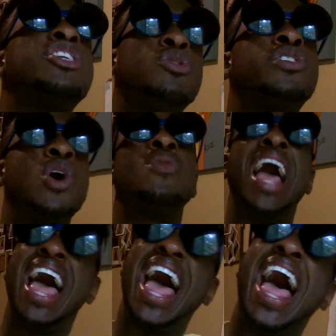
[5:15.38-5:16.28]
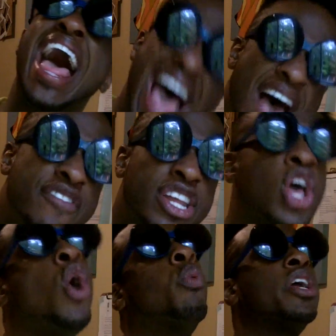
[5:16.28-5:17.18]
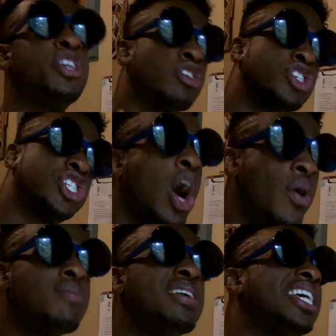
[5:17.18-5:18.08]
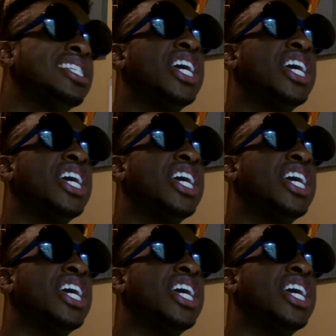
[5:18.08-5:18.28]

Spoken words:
that you don't have it. What you're showing me is